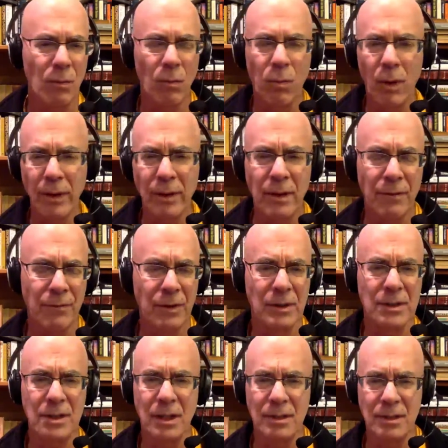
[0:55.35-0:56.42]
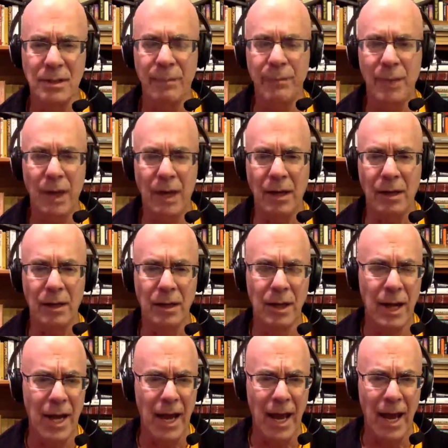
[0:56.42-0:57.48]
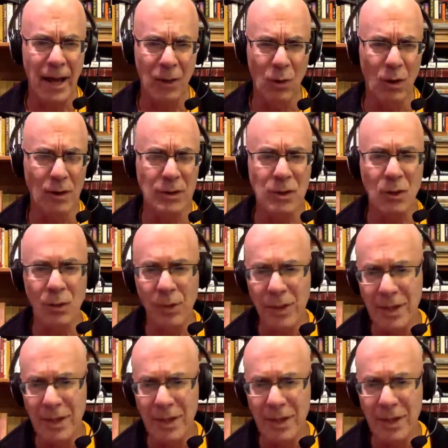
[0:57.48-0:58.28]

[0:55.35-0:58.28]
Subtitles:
What difference does it make? And also,